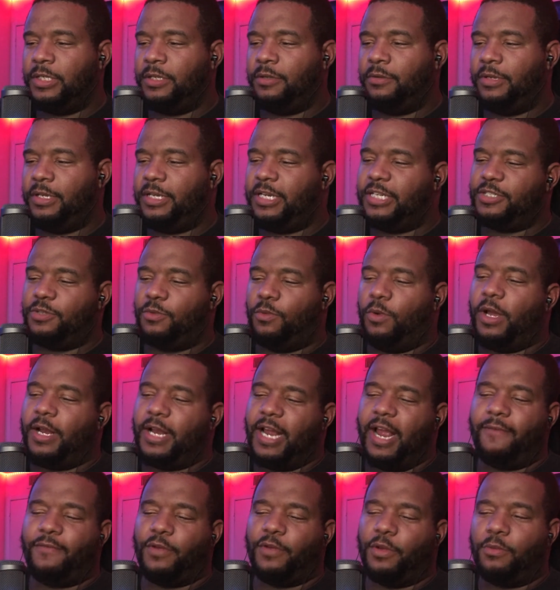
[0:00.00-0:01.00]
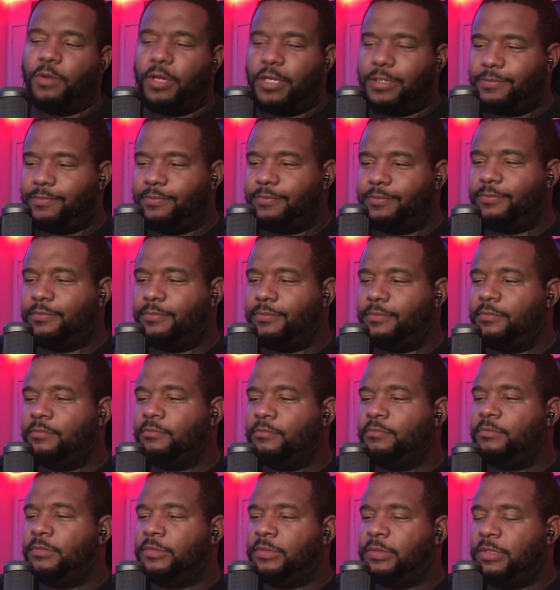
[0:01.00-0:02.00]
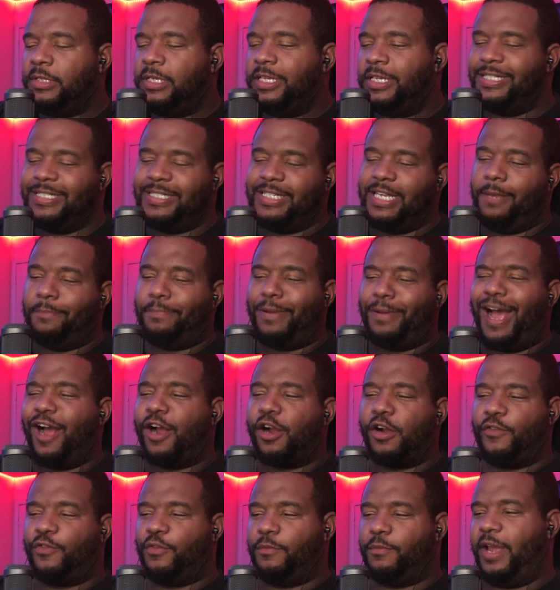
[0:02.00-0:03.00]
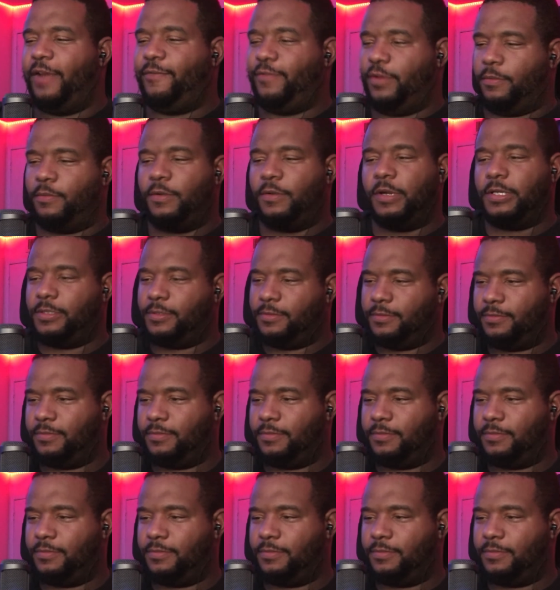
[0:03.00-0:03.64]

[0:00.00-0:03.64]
doesn't want everyone. He doesn't get power from everyone. Let's do it.